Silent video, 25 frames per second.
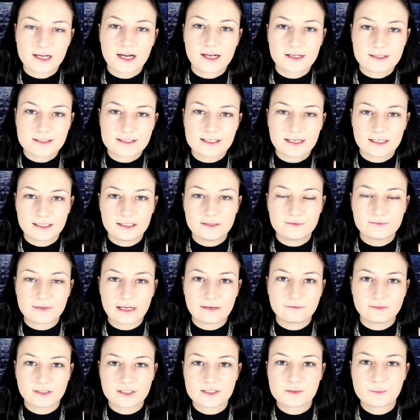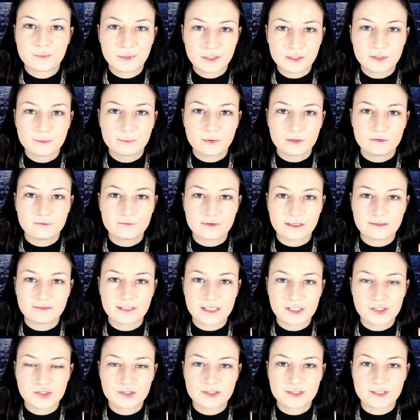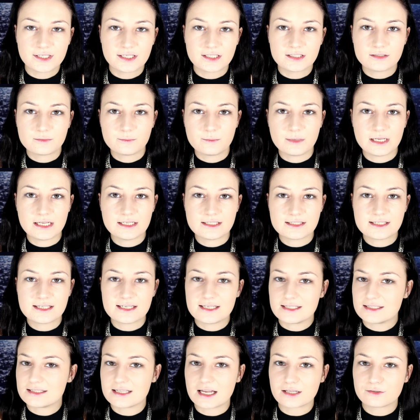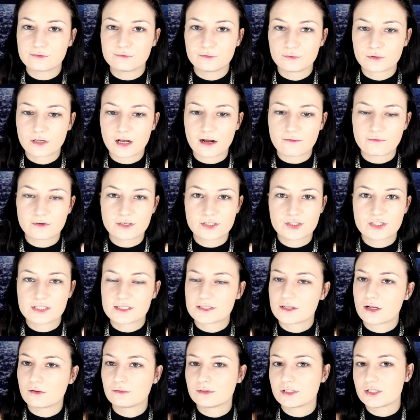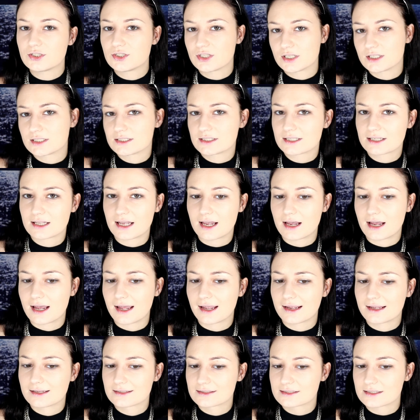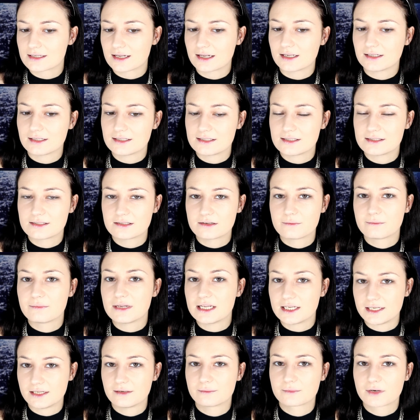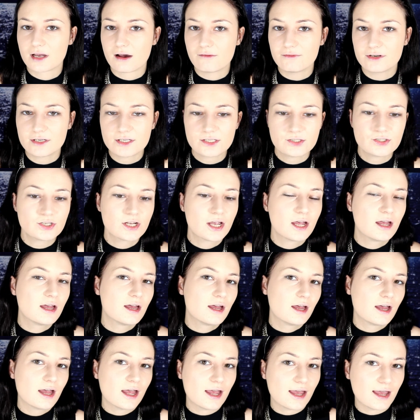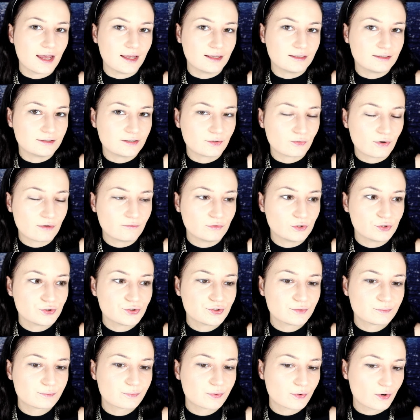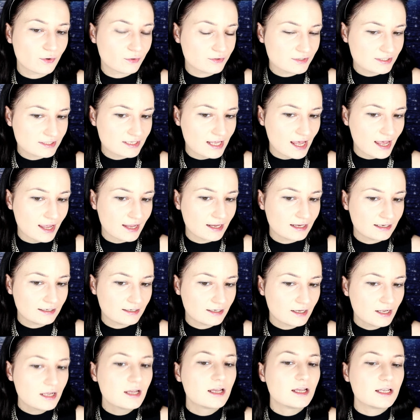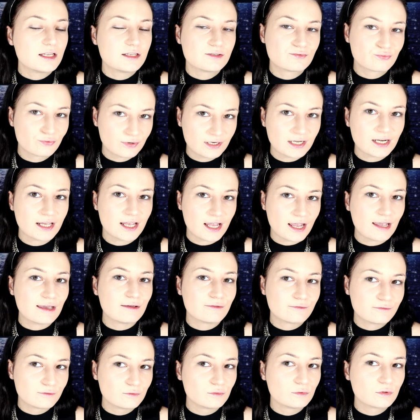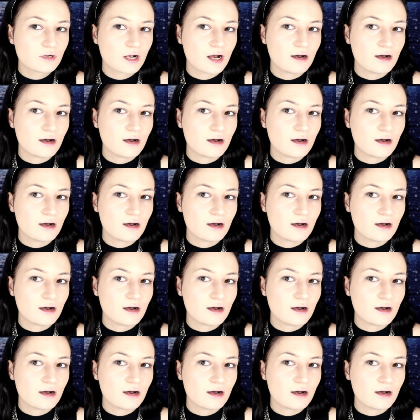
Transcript: The Conceal and Define one is buildable foundation. That means it's not full coverage, it's only just, I can say this is a medium coverage. And the Revolution Pro side is really a full